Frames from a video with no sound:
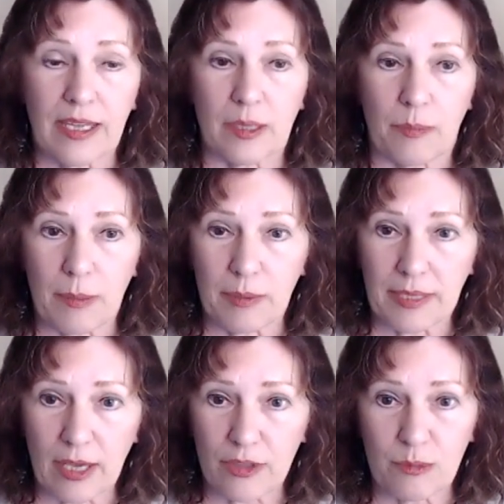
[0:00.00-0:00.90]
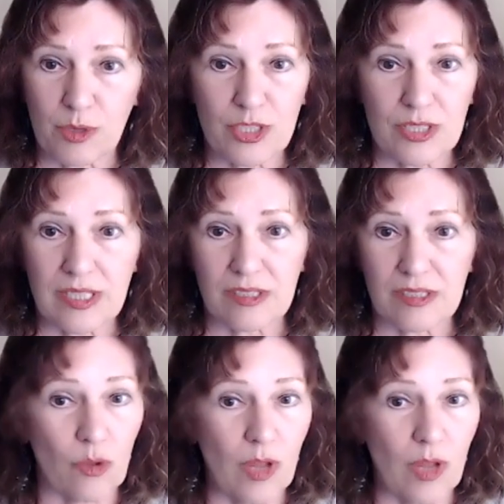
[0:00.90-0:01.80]
The public health emergency is
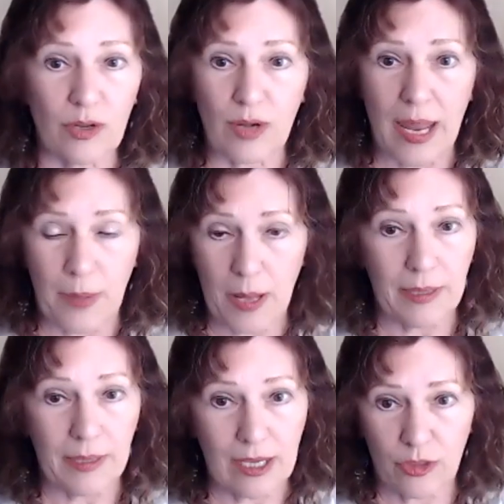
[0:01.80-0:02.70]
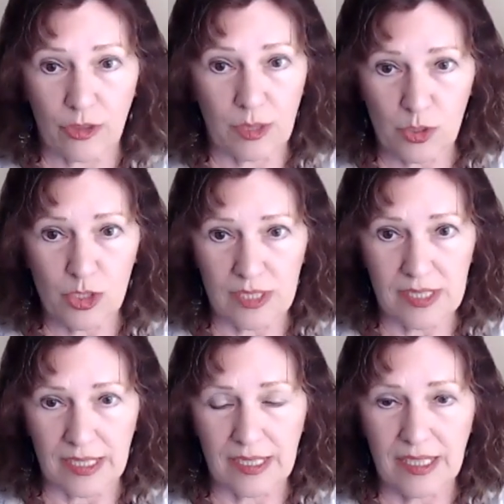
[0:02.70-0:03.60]
no longer a public health
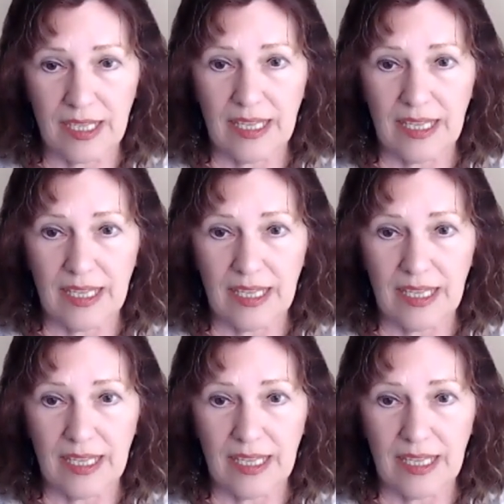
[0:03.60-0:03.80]
emergency.